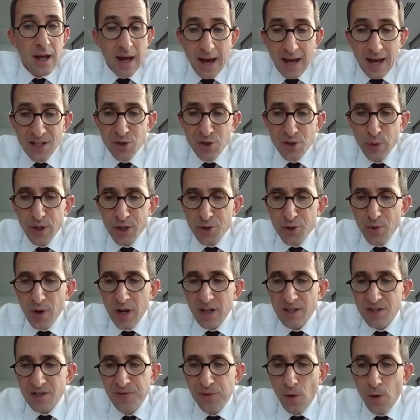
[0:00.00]
as we
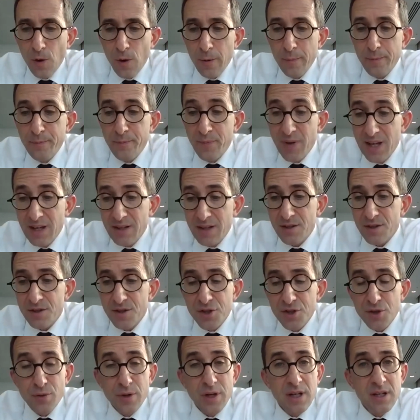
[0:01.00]
transform
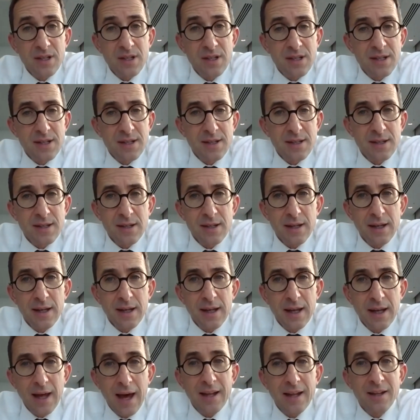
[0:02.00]
industries
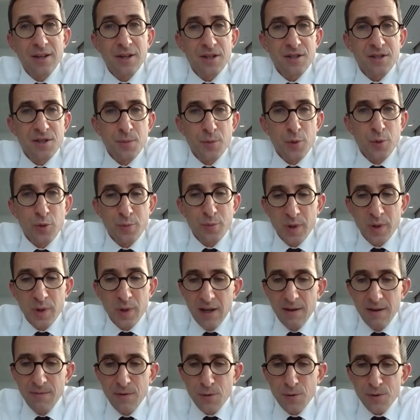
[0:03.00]
and customer
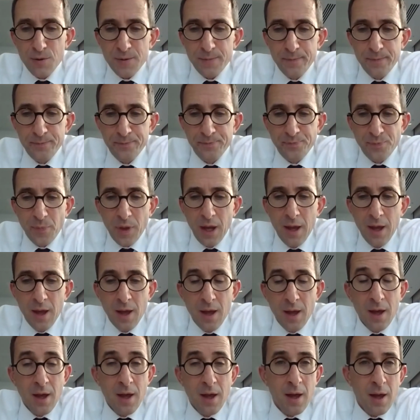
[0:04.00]
behaviors.
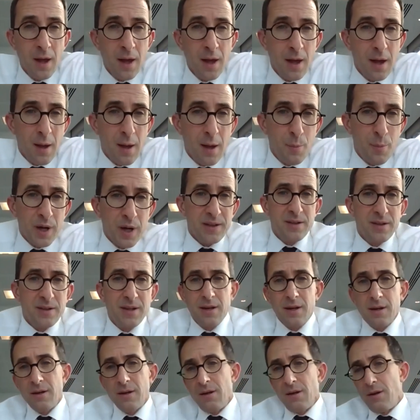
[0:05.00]
But
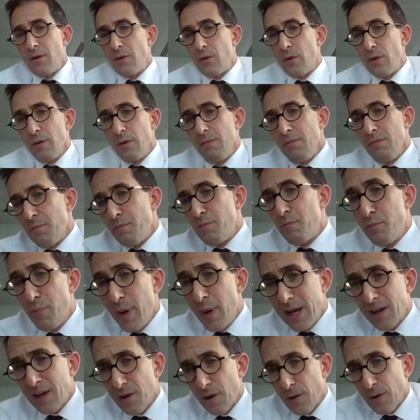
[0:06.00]
the
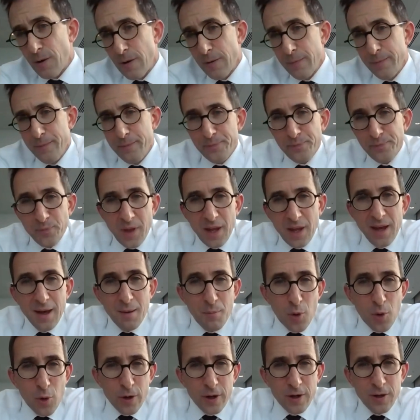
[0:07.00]
bigger and
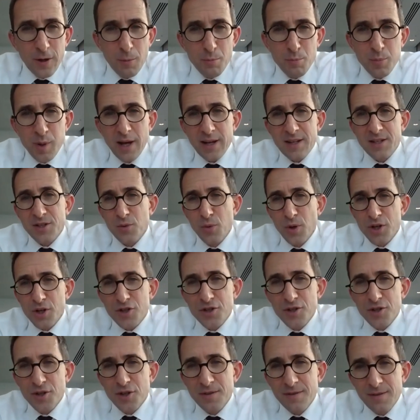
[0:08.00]
more complex
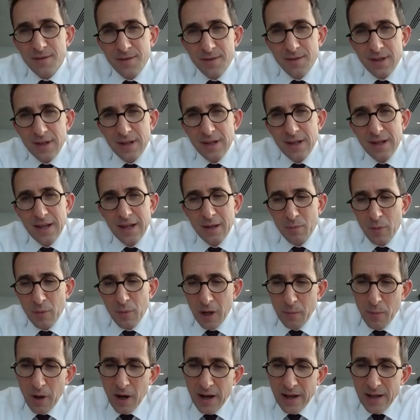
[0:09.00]
question in
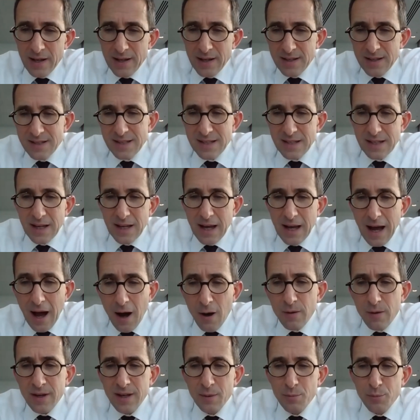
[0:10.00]
my mind is,
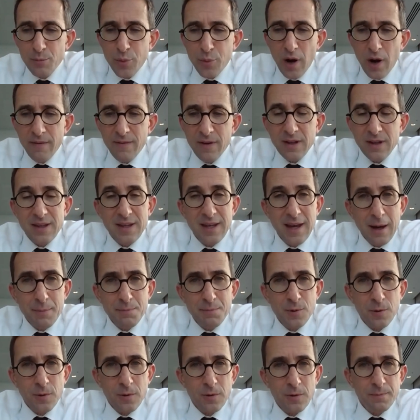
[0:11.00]
how can private
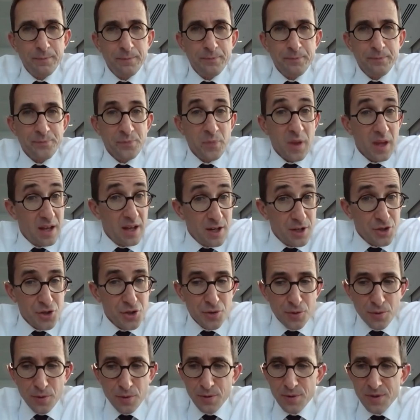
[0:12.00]
capital and
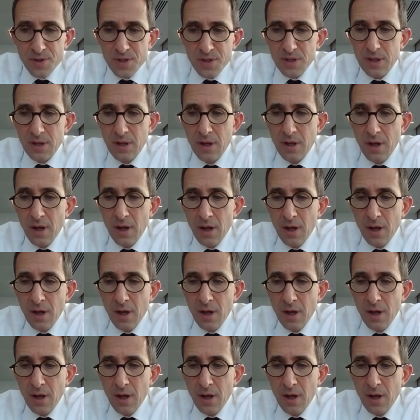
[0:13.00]
insurers